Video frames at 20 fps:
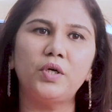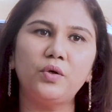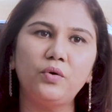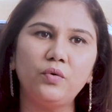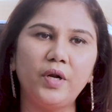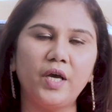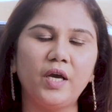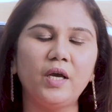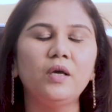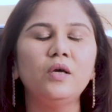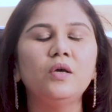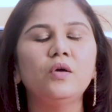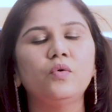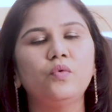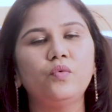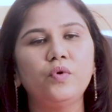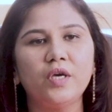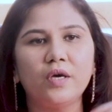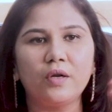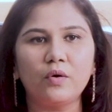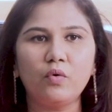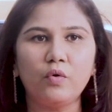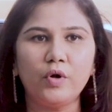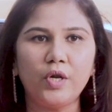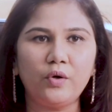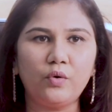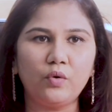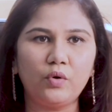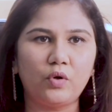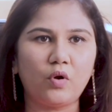today, we are going
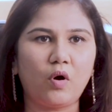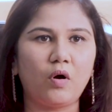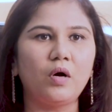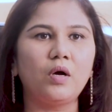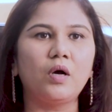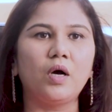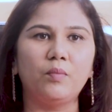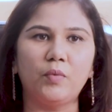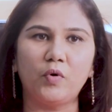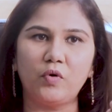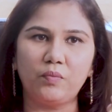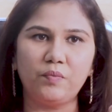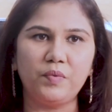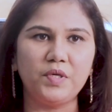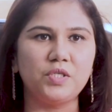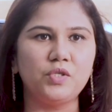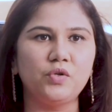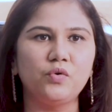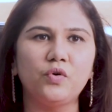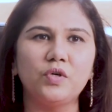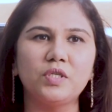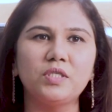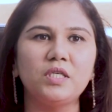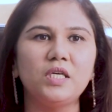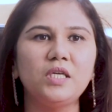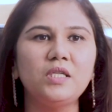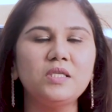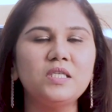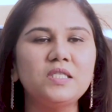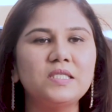to talk about PCOS
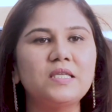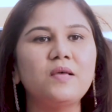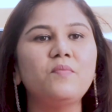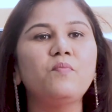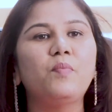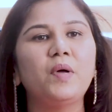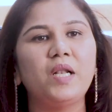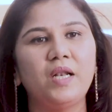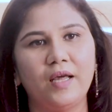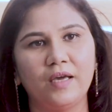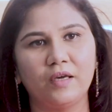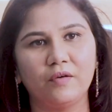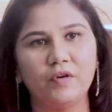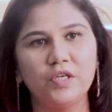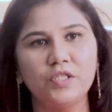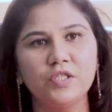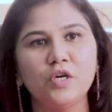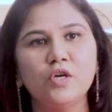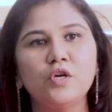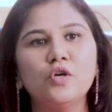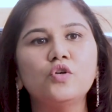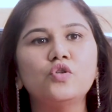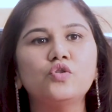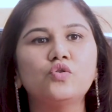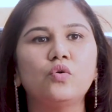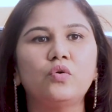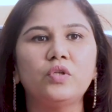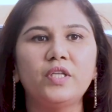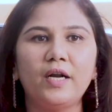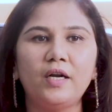in simple language
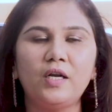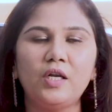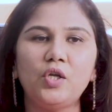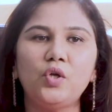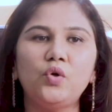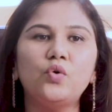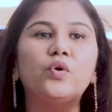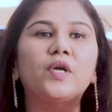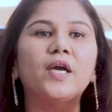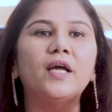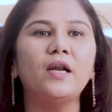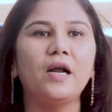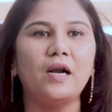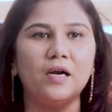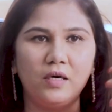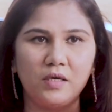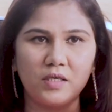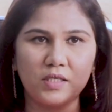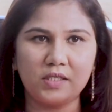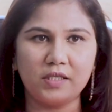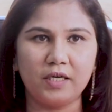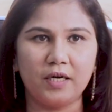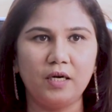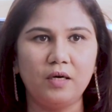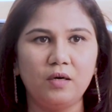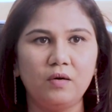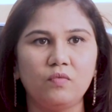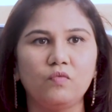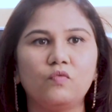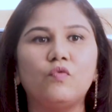so that you can
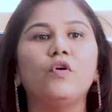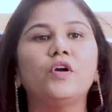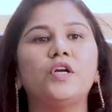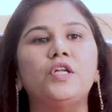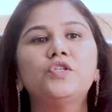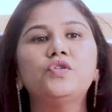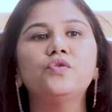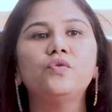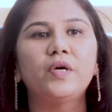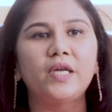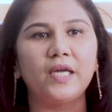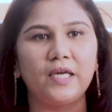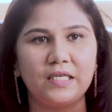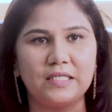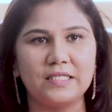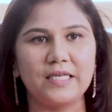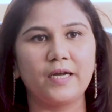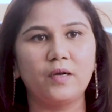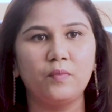understand what is your exact